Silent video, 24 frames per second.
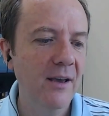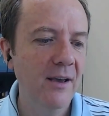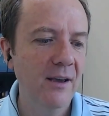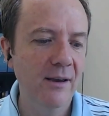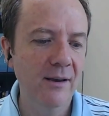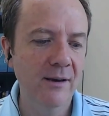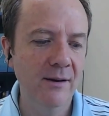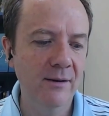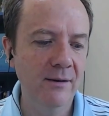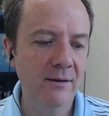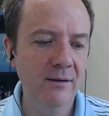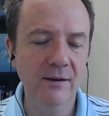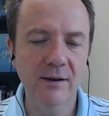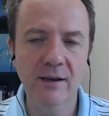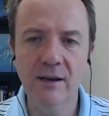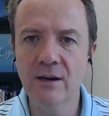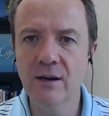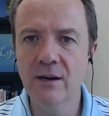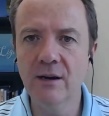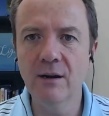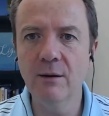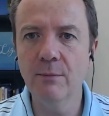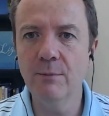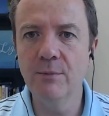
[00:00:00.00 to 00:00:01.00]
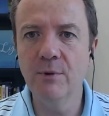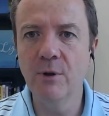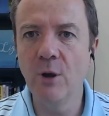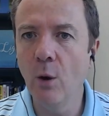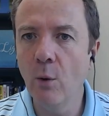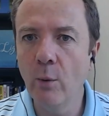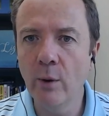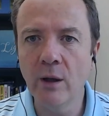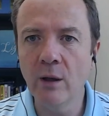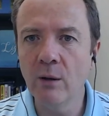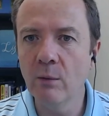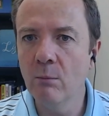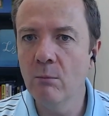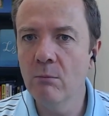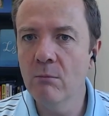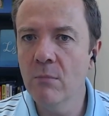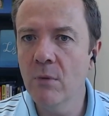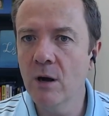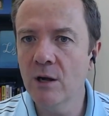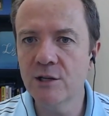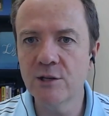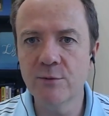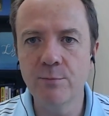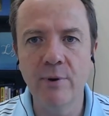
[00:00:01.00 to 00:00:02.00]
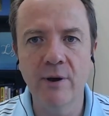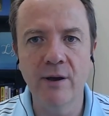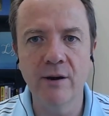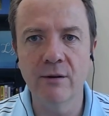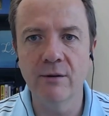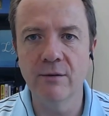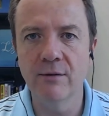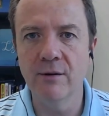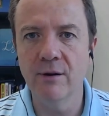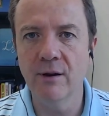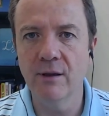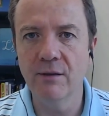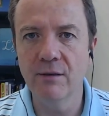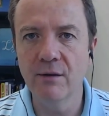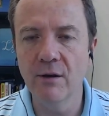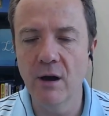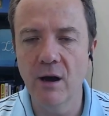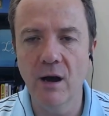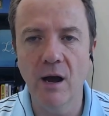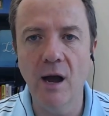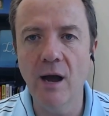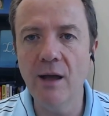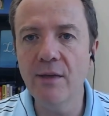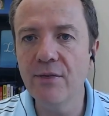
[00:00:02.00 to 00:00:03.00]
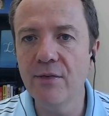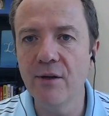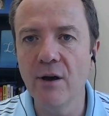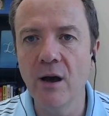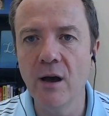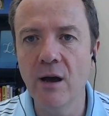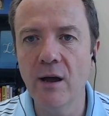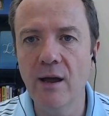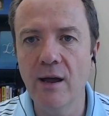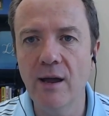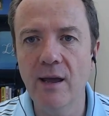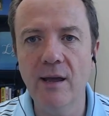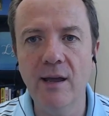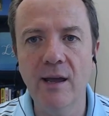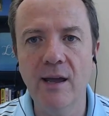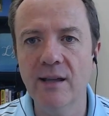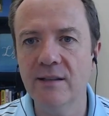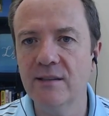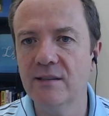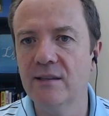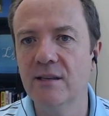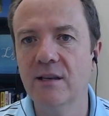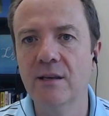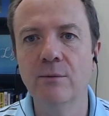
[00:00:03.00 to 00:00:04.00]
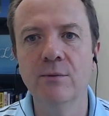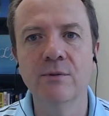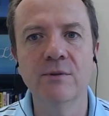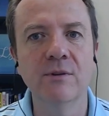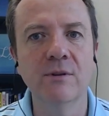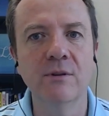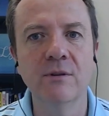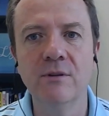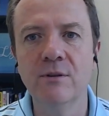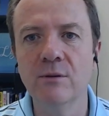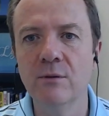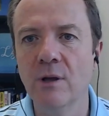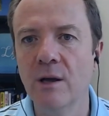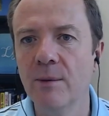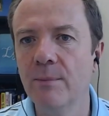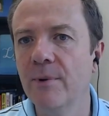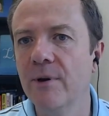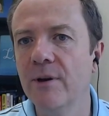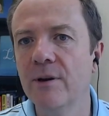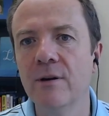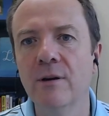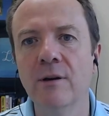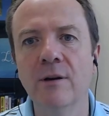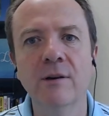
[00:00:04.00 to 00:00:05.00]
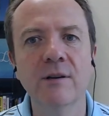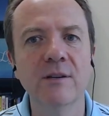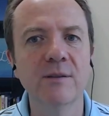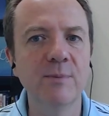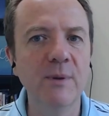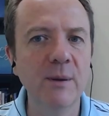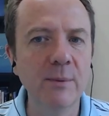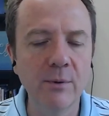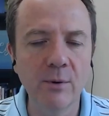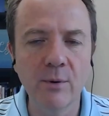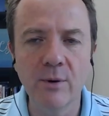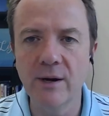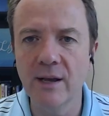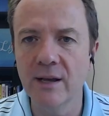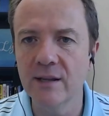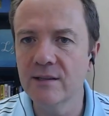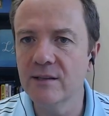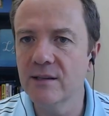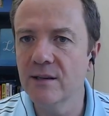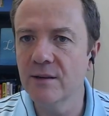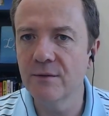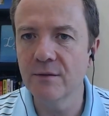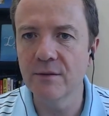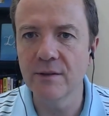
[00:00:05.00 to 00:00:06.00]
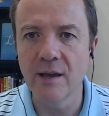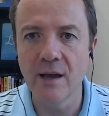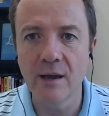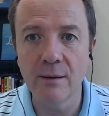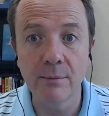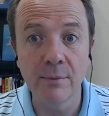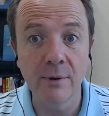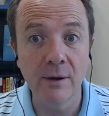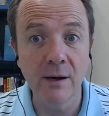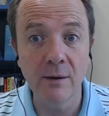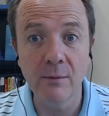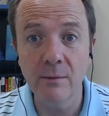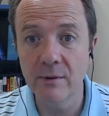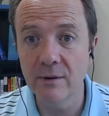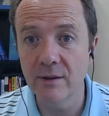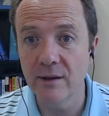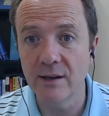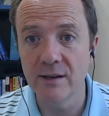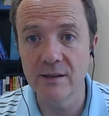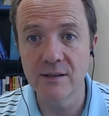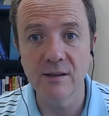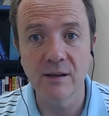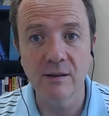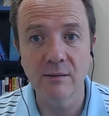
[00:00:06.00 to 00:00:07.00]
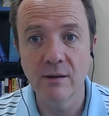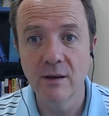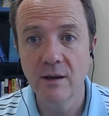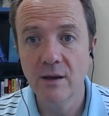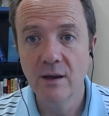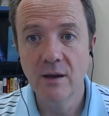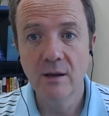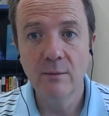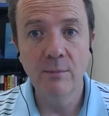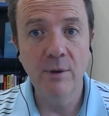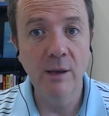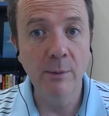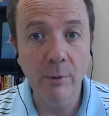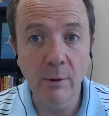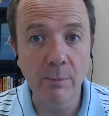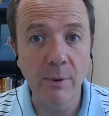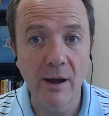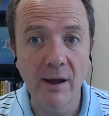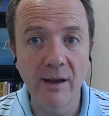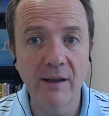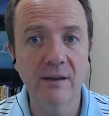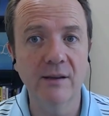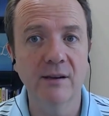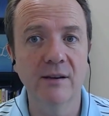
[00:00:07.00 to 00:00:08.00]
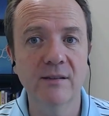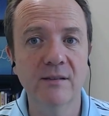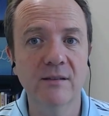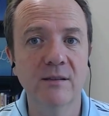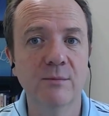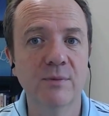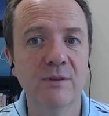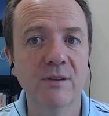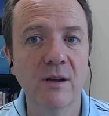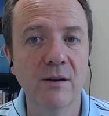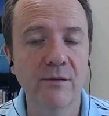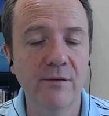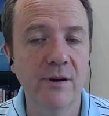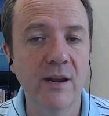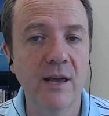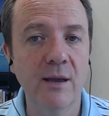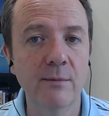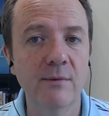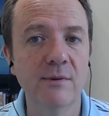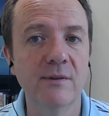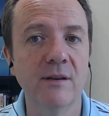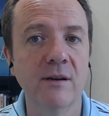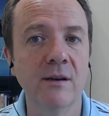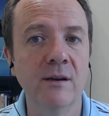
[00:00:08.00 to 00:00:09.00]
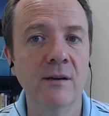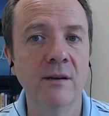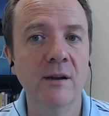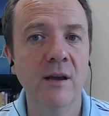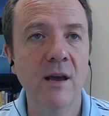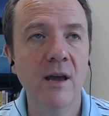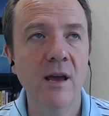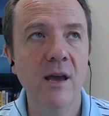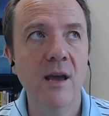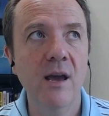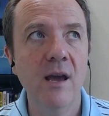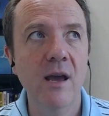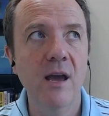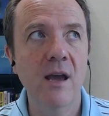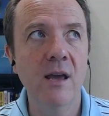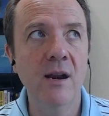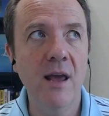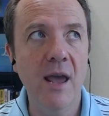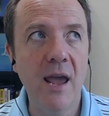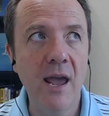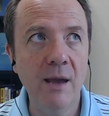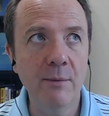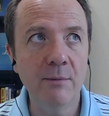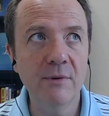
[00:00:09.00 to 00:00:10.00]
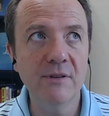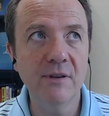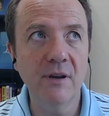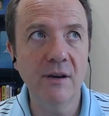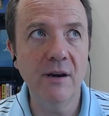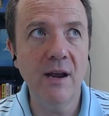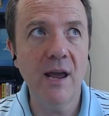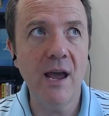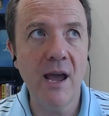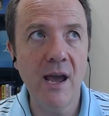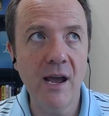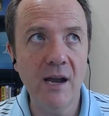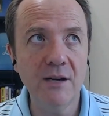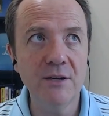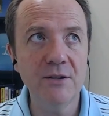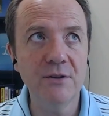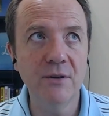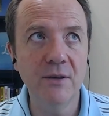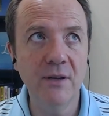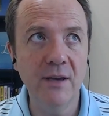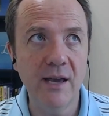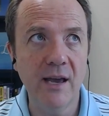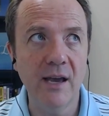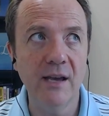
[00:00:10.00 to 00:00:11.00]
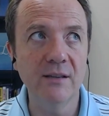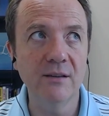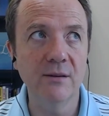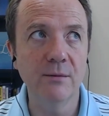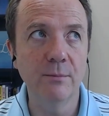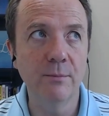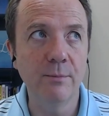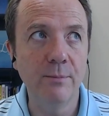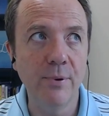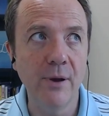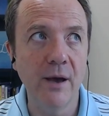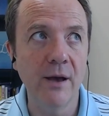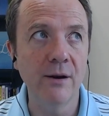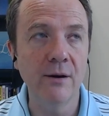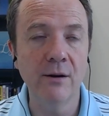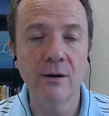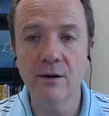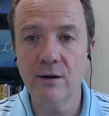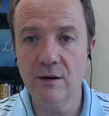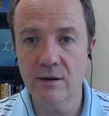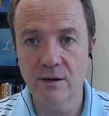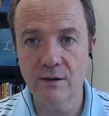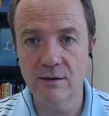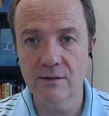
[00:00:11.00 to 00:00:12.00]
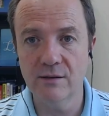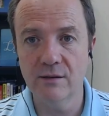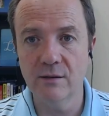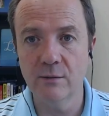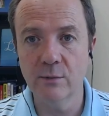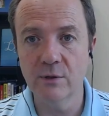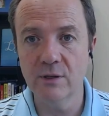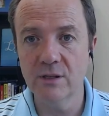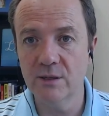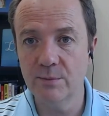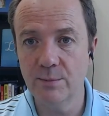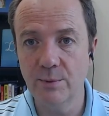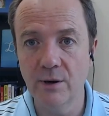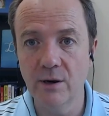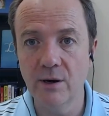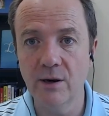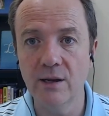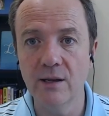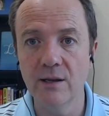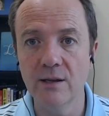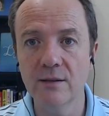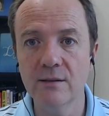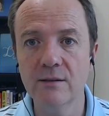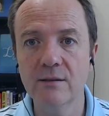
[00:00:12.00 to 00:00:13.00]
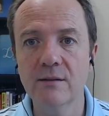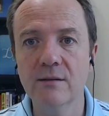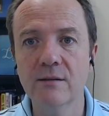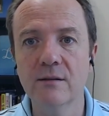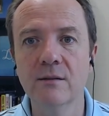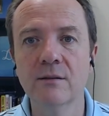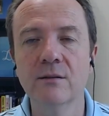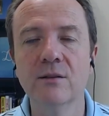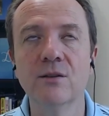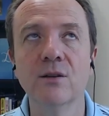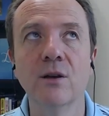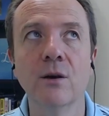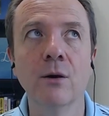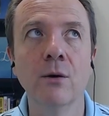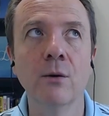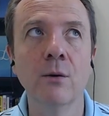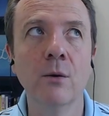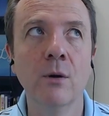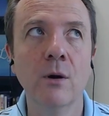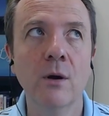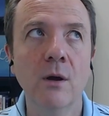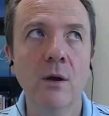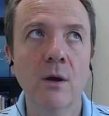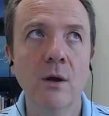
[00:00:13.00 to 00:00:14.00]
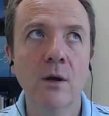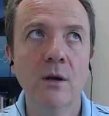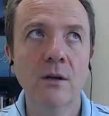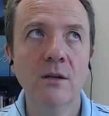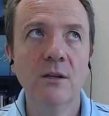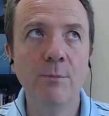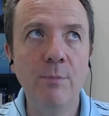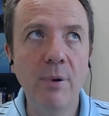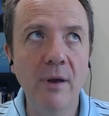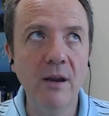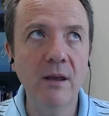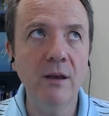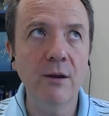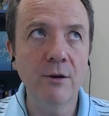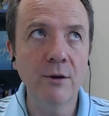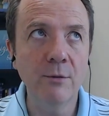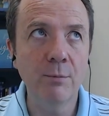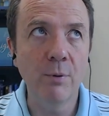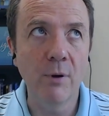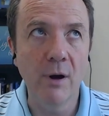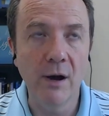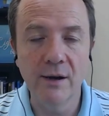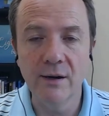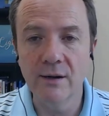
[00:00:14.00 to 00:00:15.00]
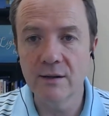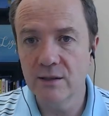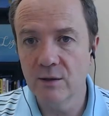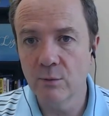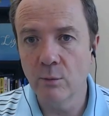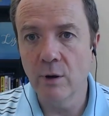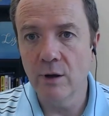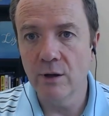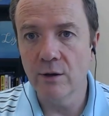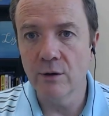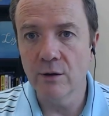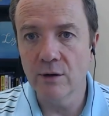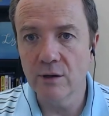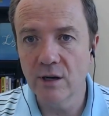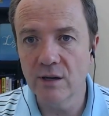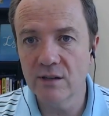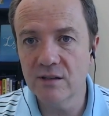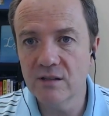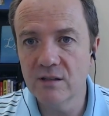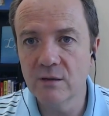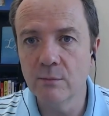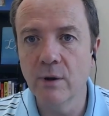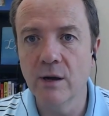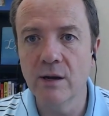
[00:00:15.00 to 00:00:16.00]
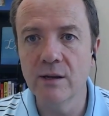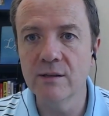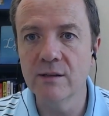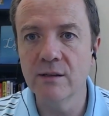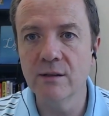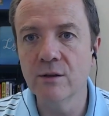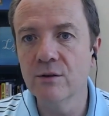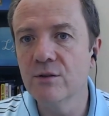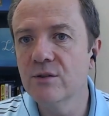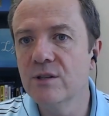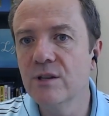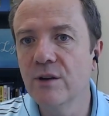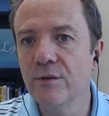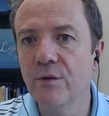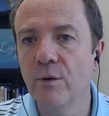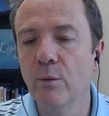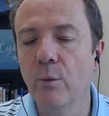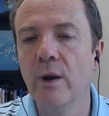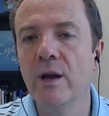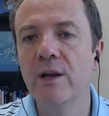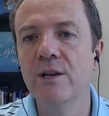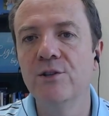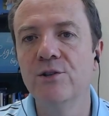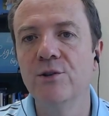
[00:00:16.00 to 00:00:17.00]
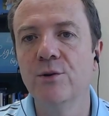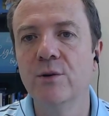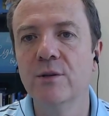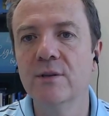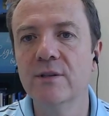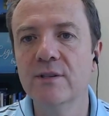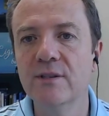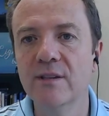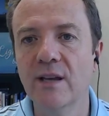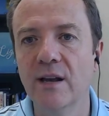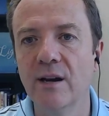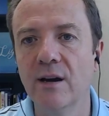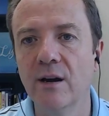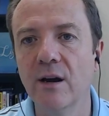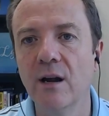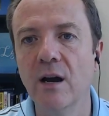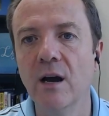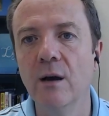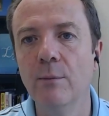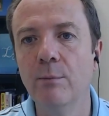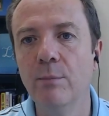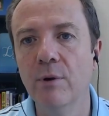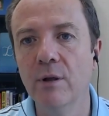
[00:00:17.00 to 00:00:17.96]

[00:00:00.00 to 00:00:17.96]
And it ended up going much better than I thought. I thought Etsy was going to do a lot better because people go on Etsy for that. But I realized like people are buying custom stuff on Amazon, and Amazon actually has a better custom experience. And so depending on your product and what you're customizing, there's different ways you could set it up.